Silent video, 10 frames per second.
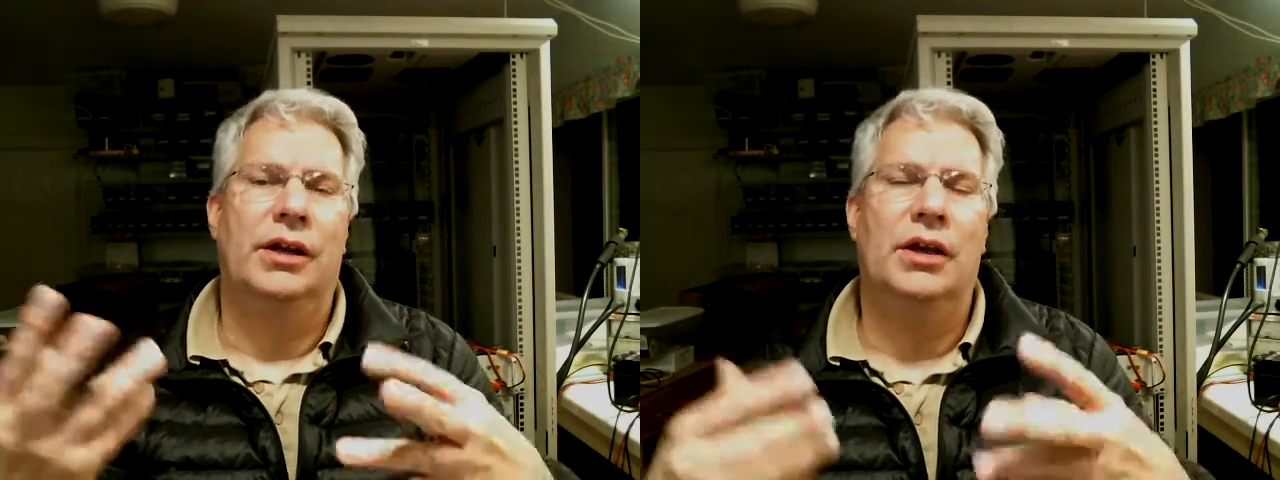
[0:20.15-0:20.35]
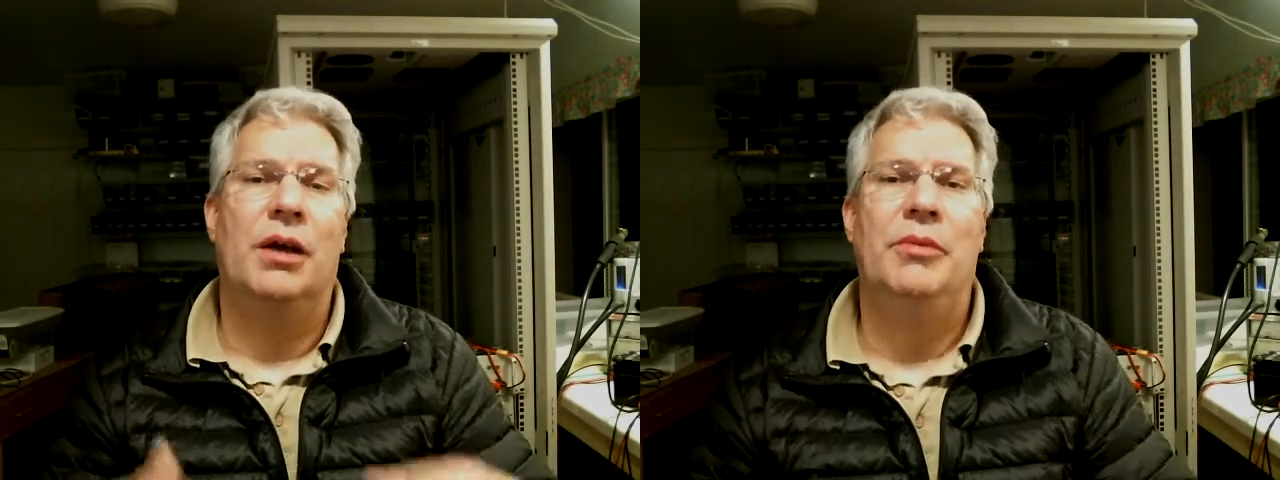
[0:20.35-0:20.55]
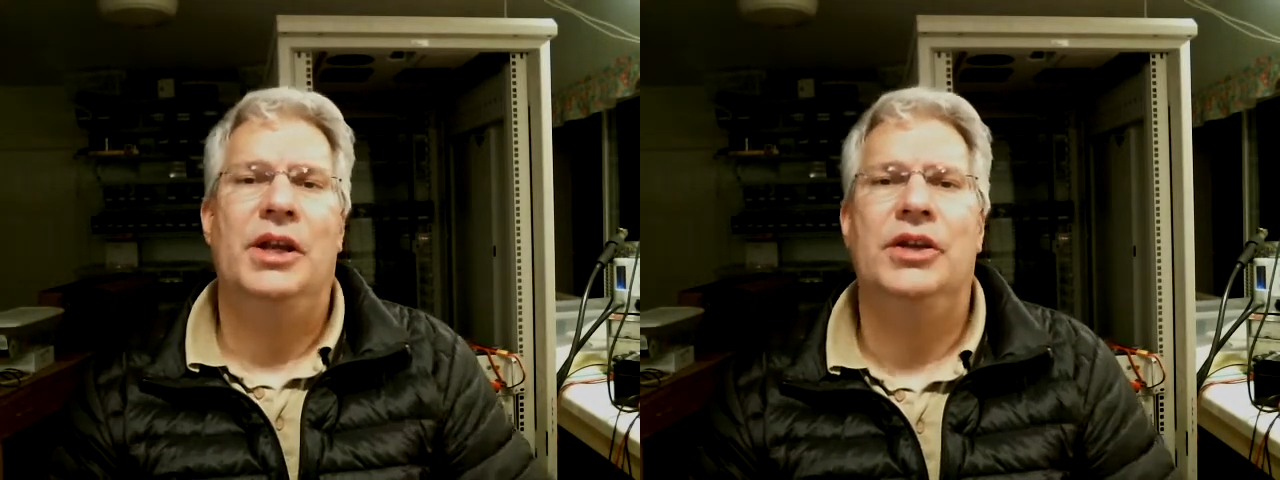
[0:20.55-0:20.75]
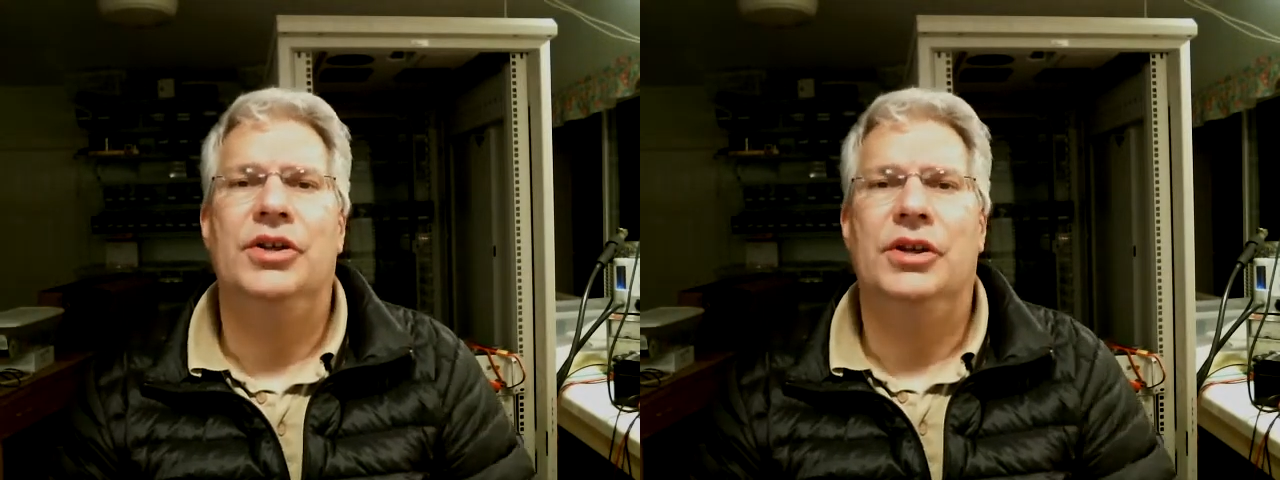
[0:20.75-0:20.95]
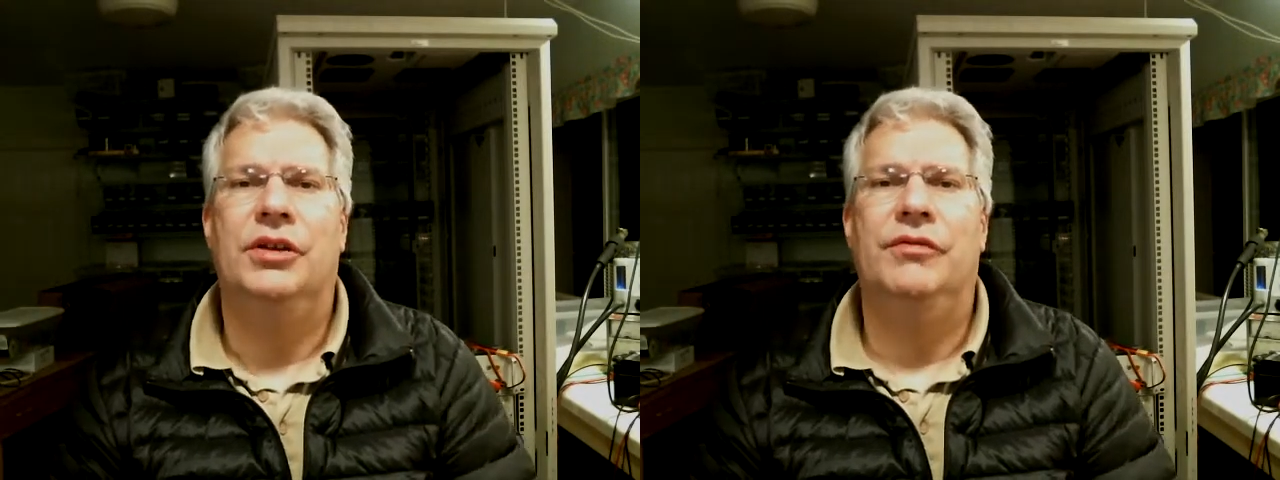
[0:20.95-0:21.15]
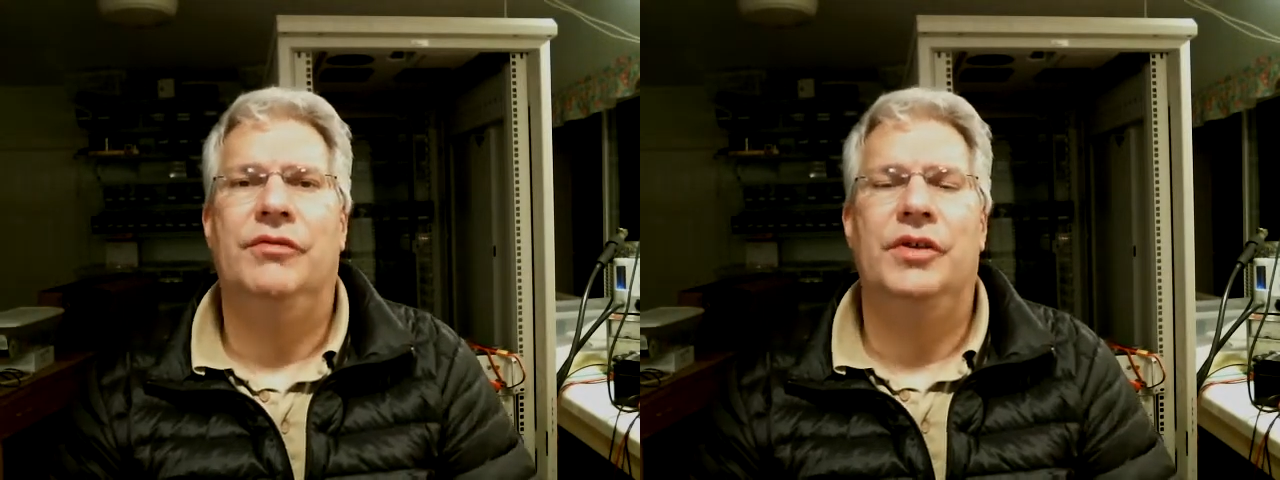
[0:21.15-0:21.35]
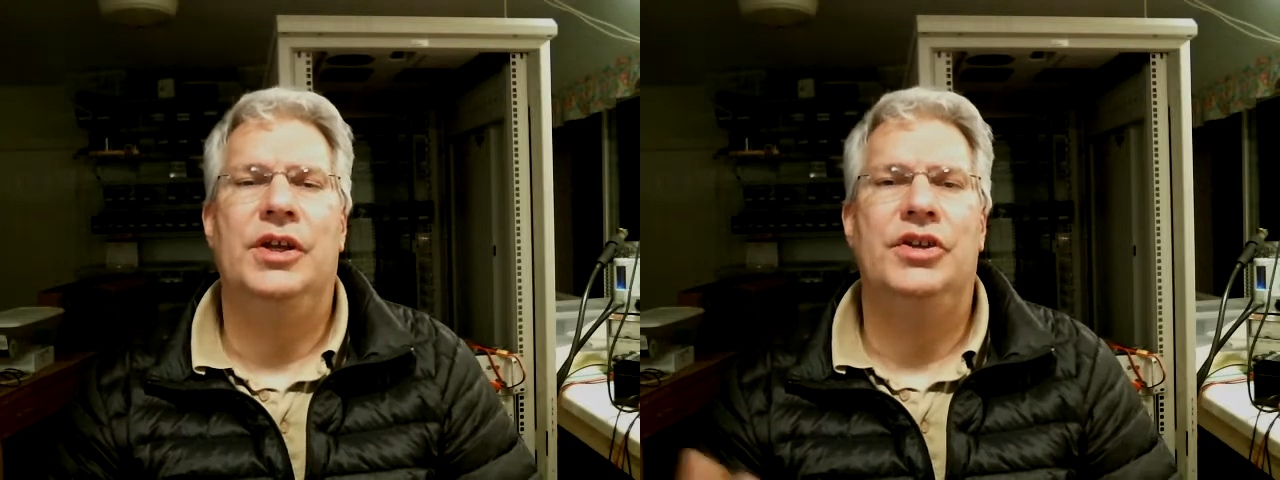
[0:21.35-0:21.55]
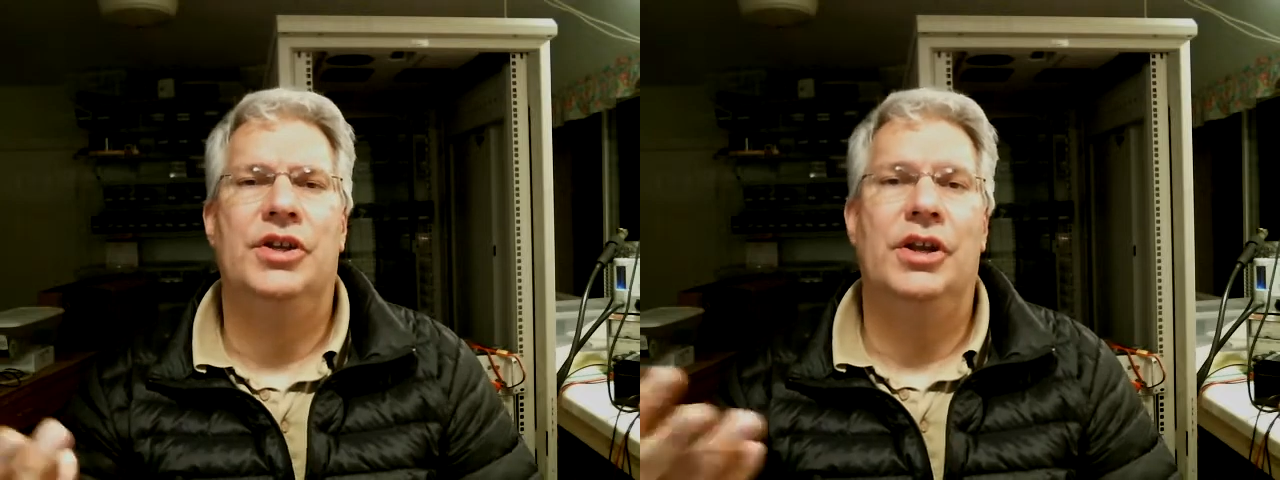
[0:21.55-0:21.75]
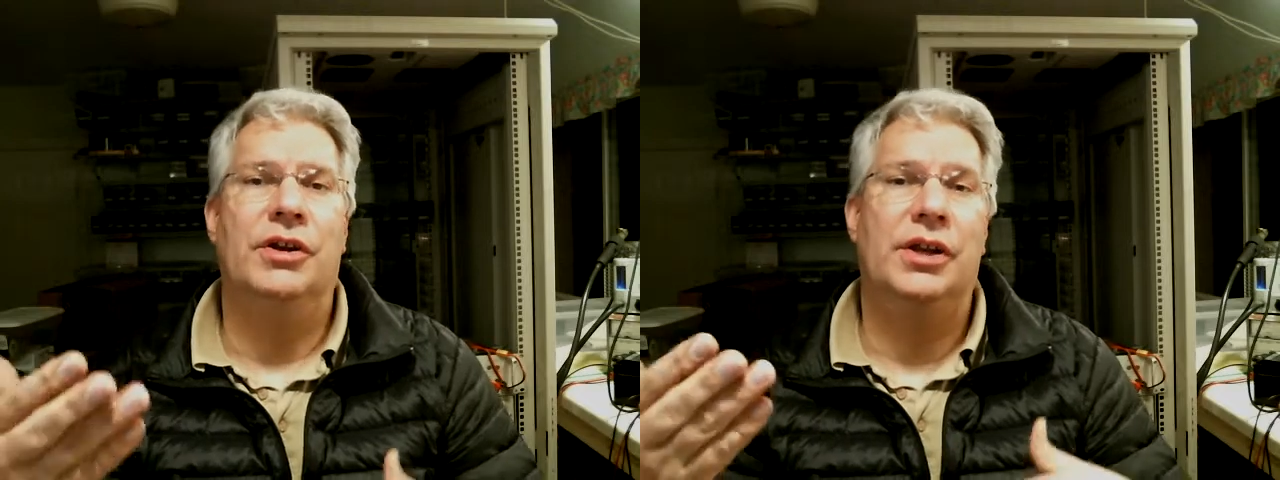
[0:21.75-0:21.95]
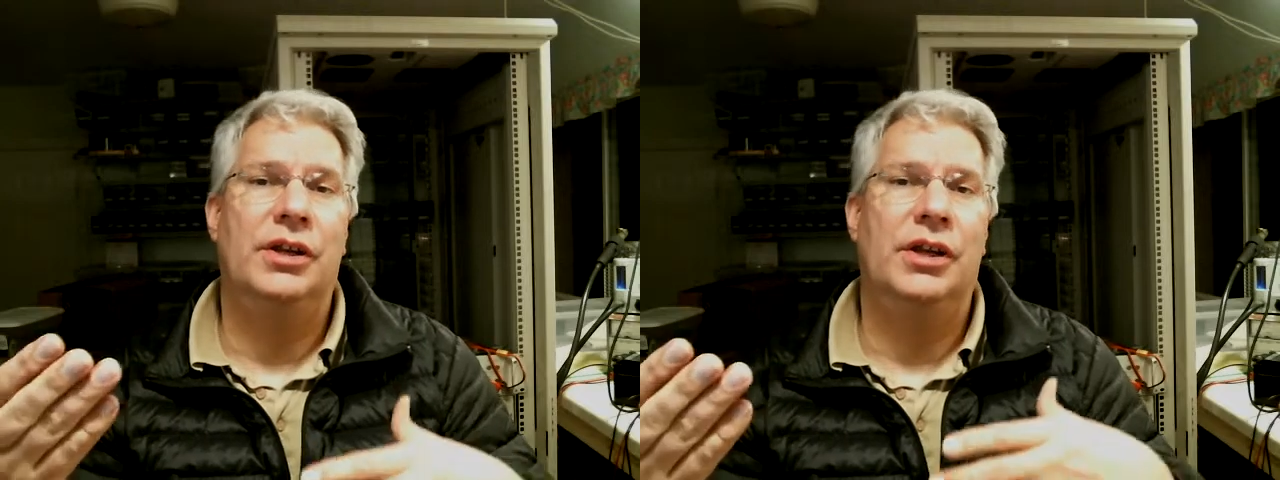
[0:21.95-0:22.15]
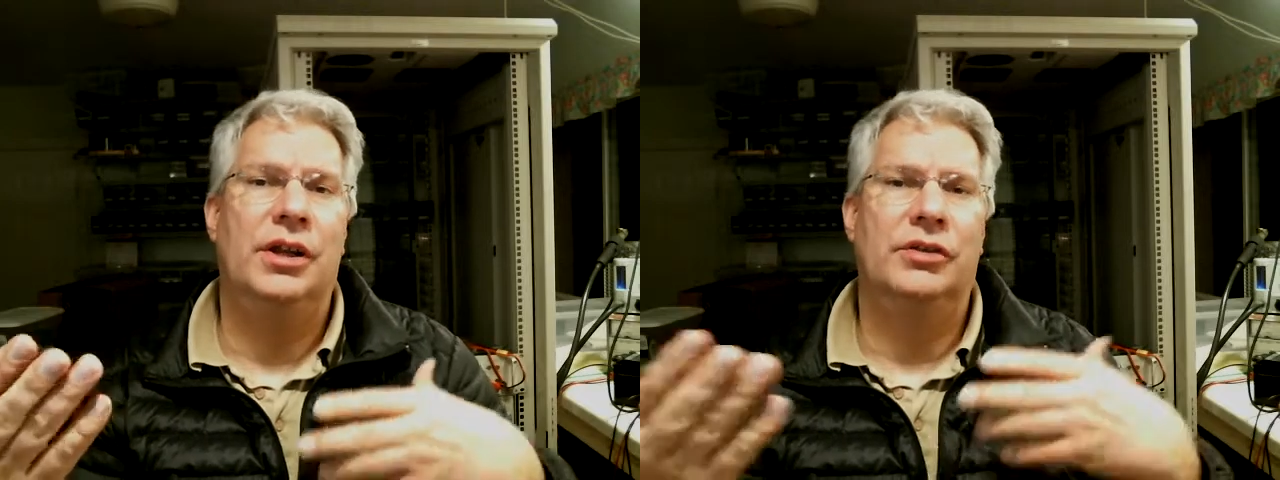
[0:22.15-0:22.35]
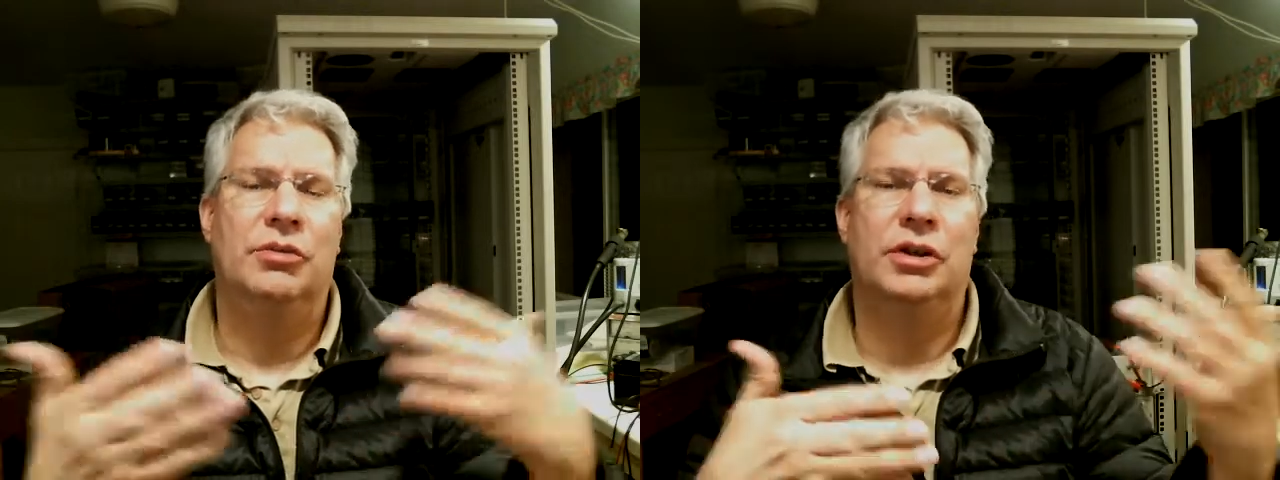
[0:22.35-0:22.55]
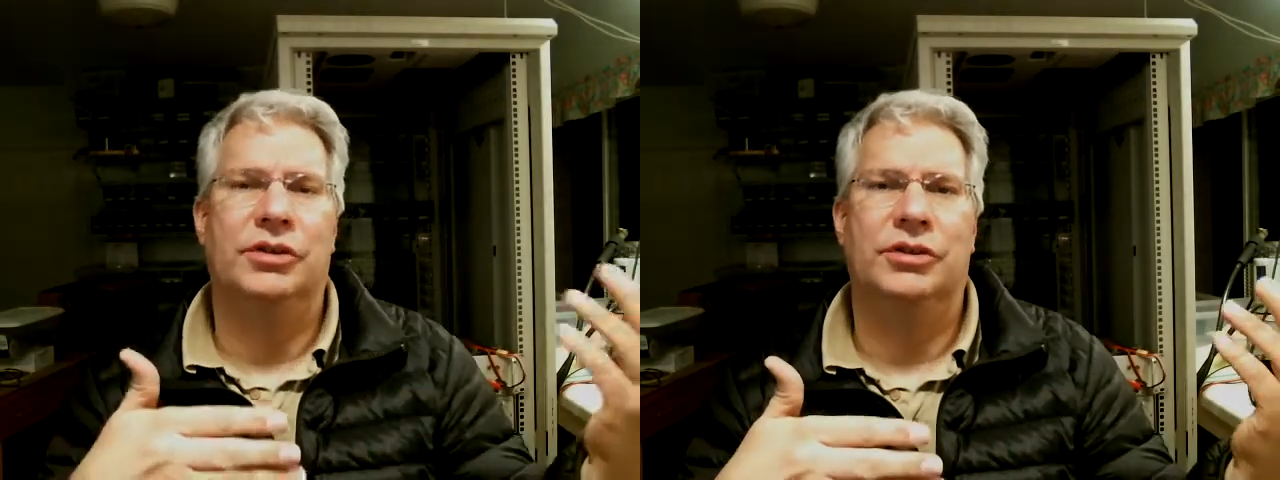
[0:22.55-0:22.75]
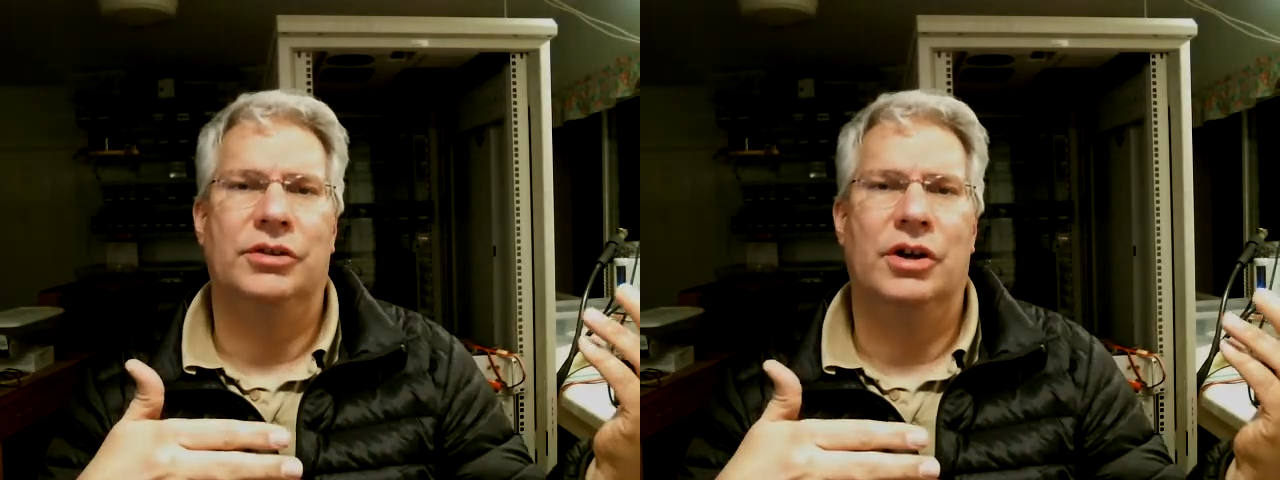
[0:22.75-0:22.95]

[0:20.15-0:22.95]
combination of engineering as well as